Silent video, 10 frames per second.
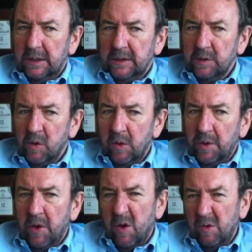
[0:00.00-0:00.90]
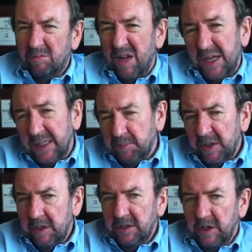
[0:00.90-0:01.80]
So all in all, an
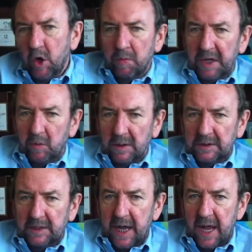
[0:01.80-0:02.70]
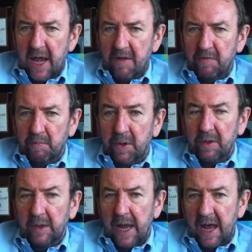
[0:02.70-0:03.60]
experience nobody wants to have,
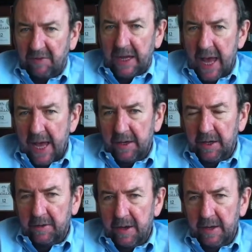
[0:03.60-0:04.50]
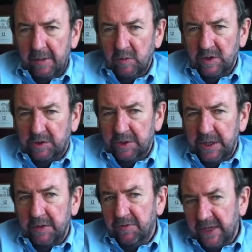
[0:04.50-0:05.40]
but having had it, it was
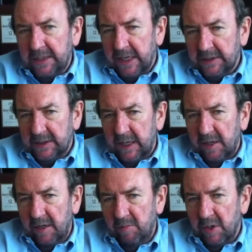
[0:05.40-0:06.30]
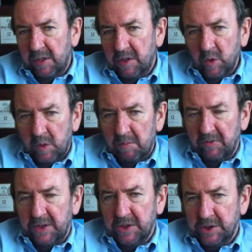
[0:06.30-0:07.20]
treated fantastically by a total
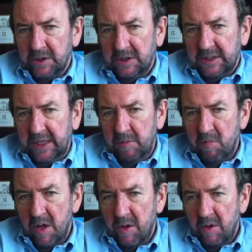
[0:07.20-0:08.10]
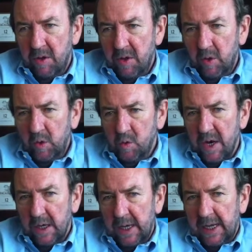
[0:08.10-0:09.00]
professional team who
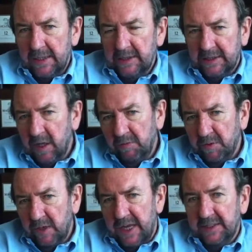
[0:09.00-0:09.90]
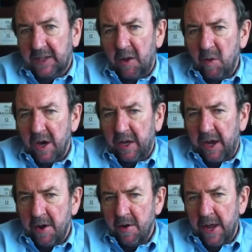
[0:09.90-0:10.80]
were as skillful as they were
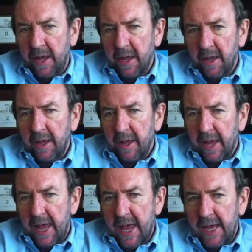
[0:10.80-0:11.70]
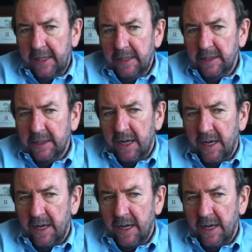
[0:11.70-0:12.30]
caring, and